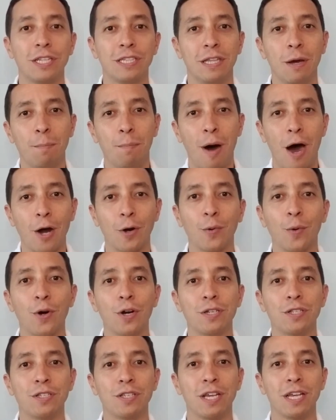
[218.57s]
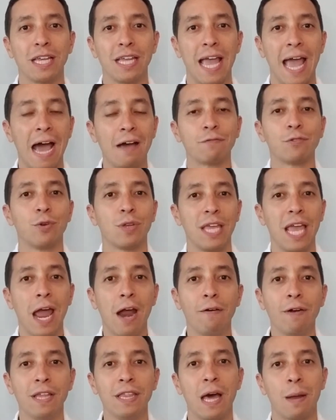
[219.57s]
the borrowers have to
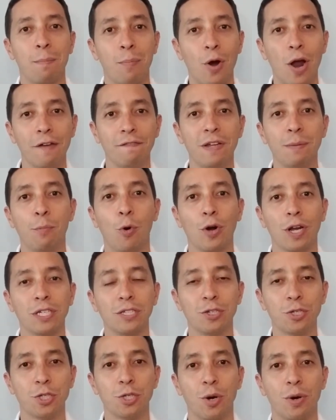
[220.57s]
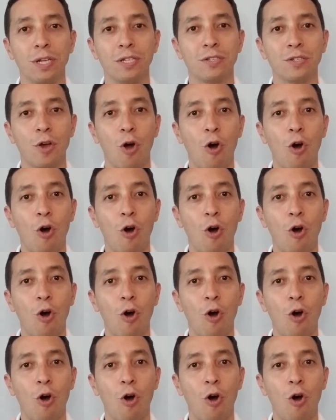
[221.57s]
carry that private mortgage insurance